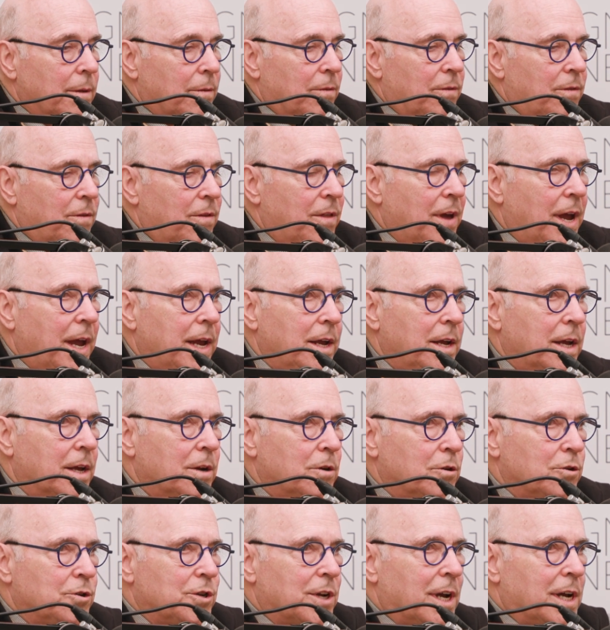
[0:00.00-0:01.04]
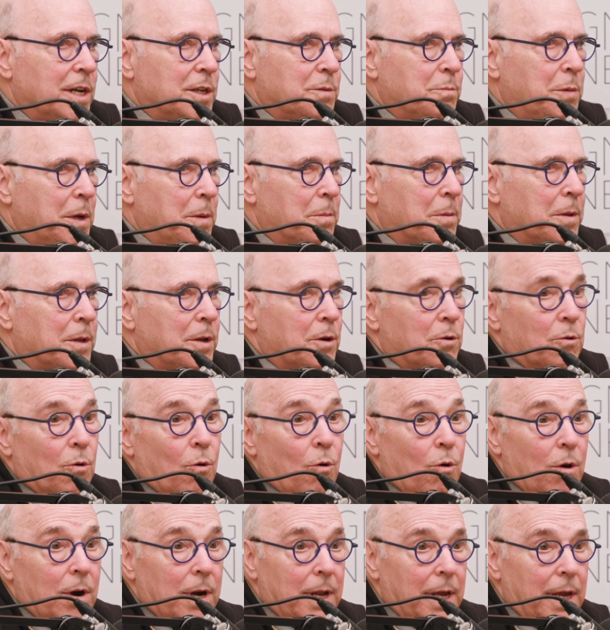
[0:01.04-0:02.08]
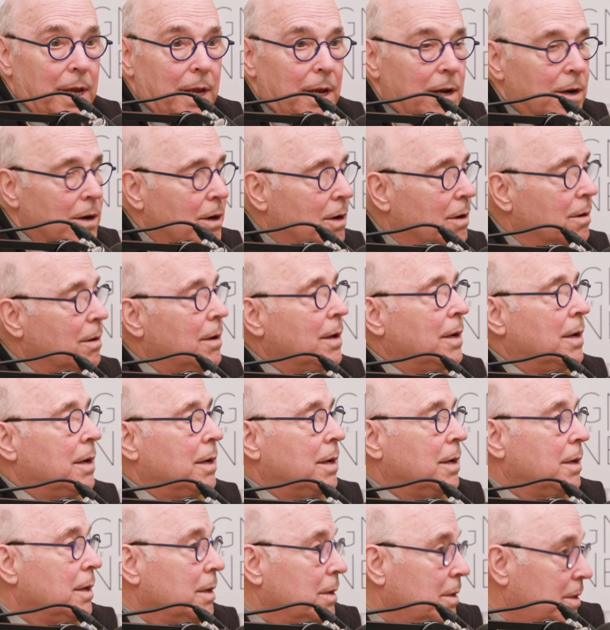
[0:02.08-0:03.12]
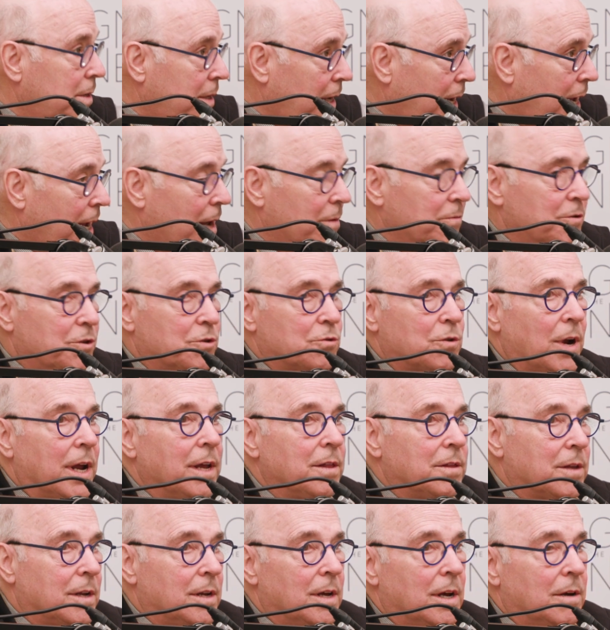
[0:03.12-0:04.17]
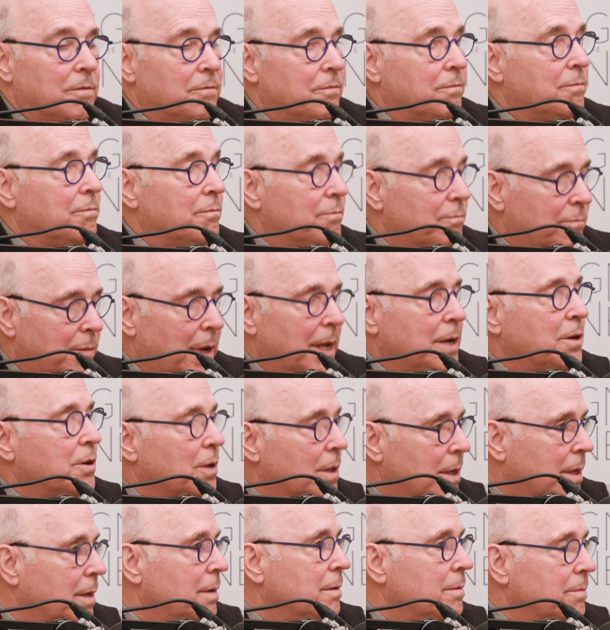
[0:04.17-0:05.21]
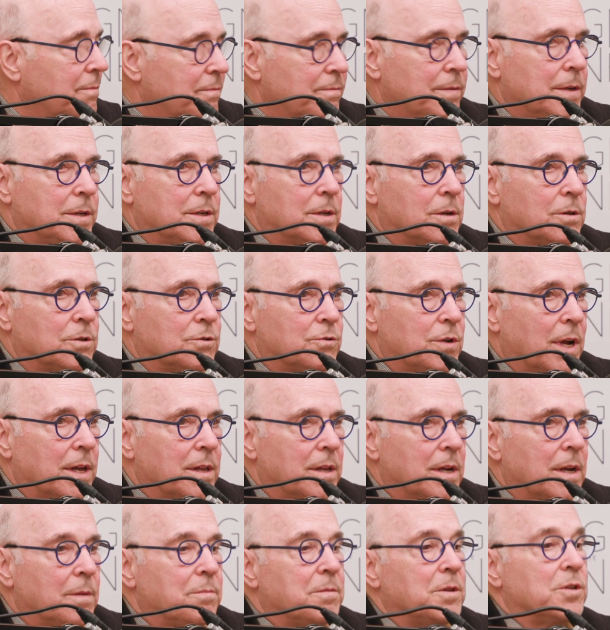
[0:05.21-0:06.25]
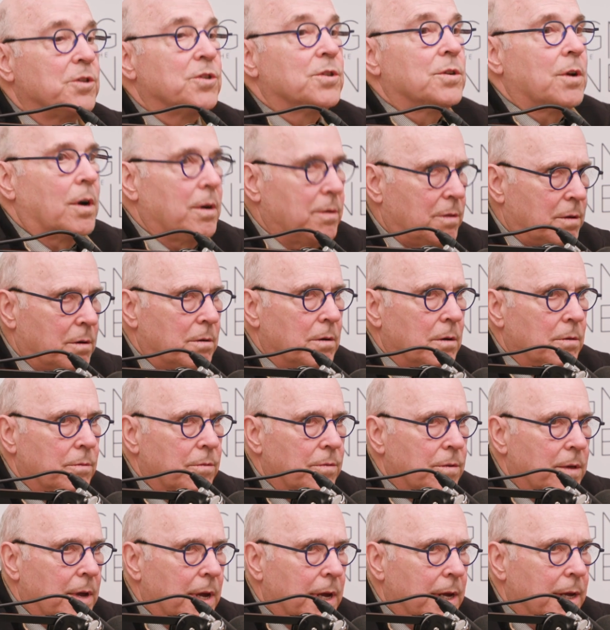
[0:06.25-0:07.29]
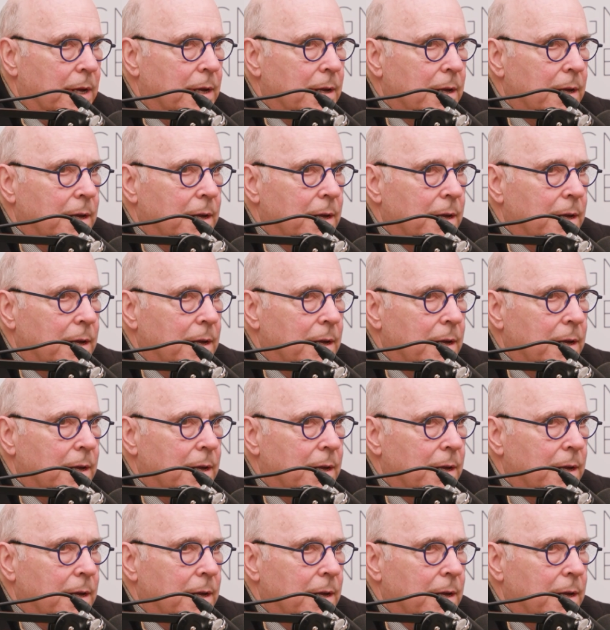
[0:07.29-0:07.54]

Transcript: They energize people that are already here to have strength enough, mental and physical strength enough to start their own thing.